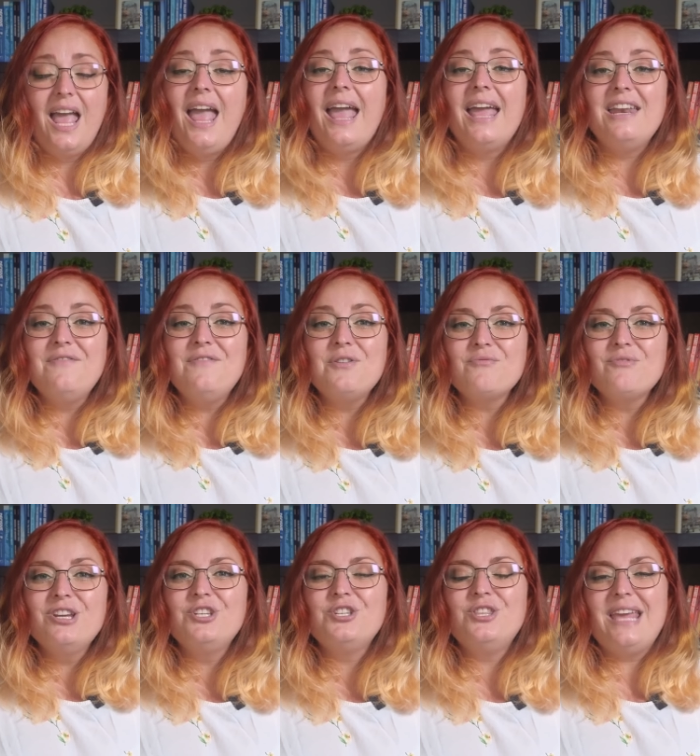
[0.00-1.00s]
And if you
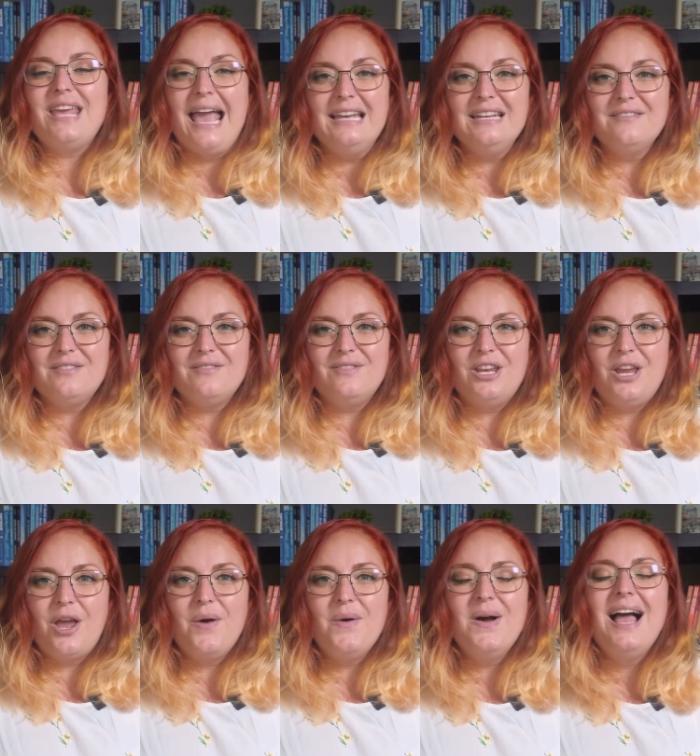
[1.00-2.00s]
reach the end of the
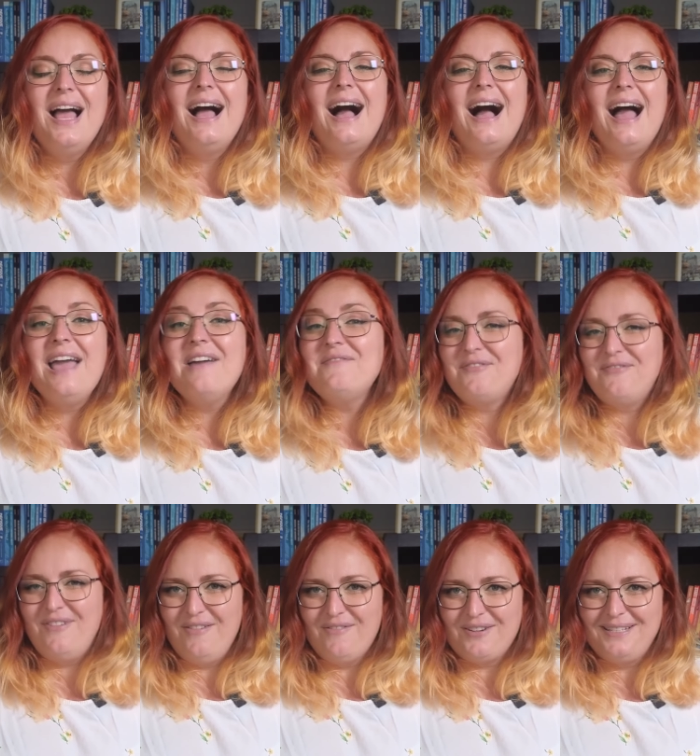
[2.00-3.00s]
video, I have a
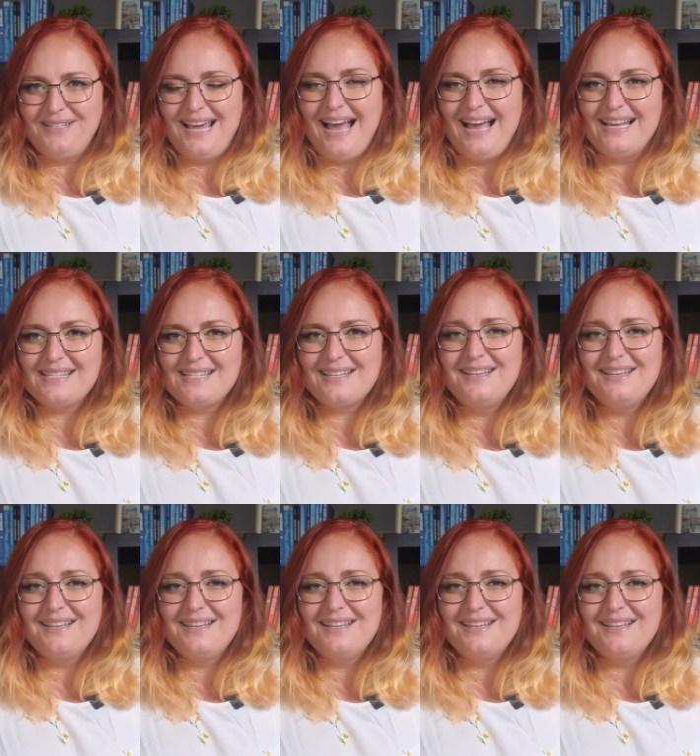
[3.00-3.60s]
favor to ask